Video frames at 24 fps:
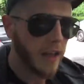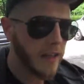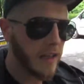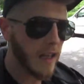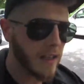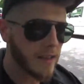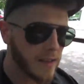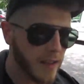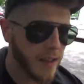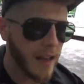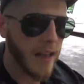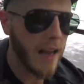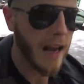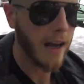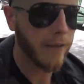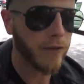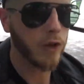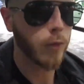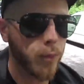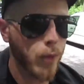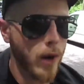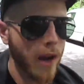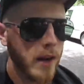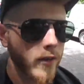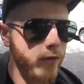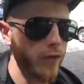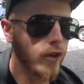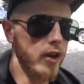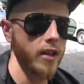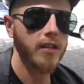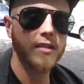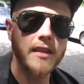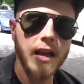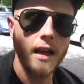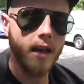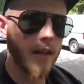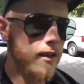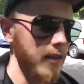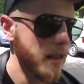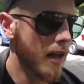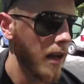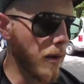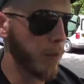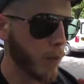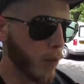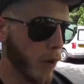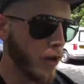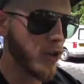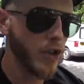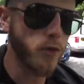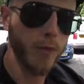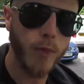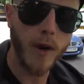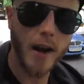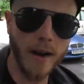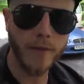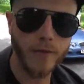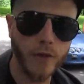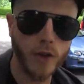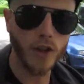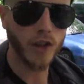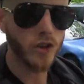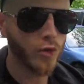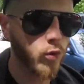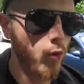Yesterday after breakfast, that brunch breakfast